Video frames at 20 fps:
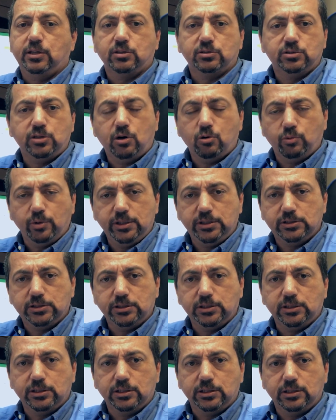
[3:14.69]
There's no
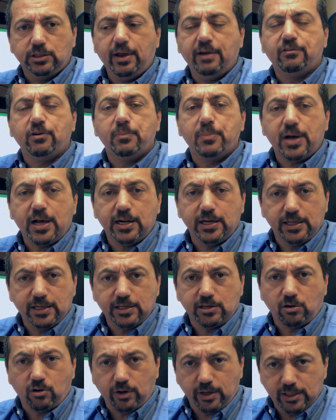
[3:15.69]
reason everybody
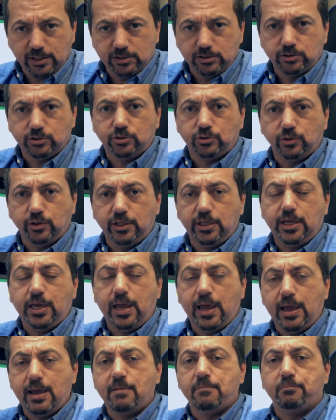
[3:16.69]
in our industry
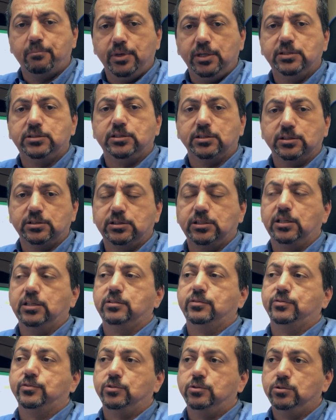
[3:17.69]
can't be
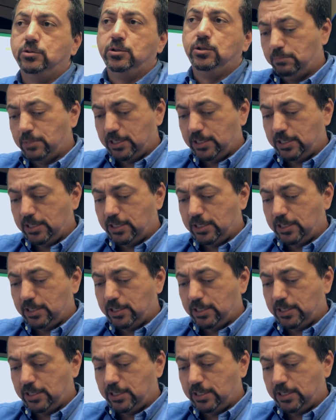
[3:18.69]
successful.